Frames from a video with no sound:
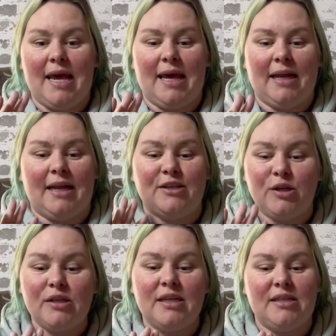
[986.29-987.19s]
and as
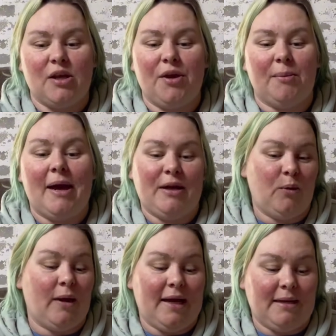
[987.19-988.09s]
soon as I saw them, I
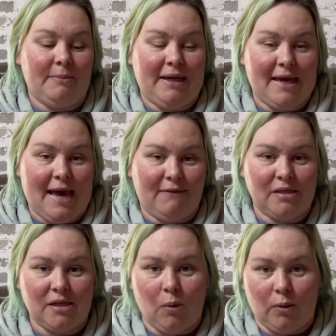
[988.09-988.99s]
knew I had to make every
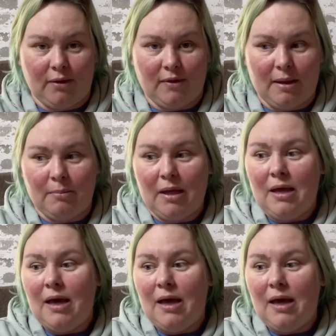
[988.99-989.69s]
single one of them.